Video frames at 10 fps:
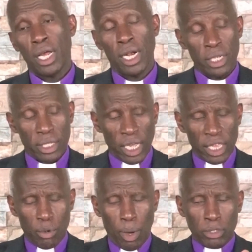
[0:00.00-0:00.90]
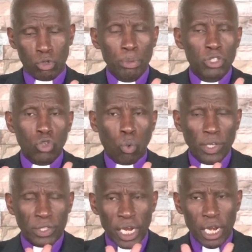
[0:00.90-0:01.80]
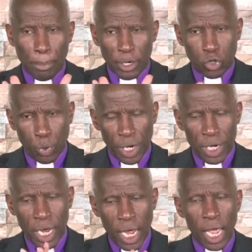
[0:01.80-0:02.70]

and they were to be squeezed in between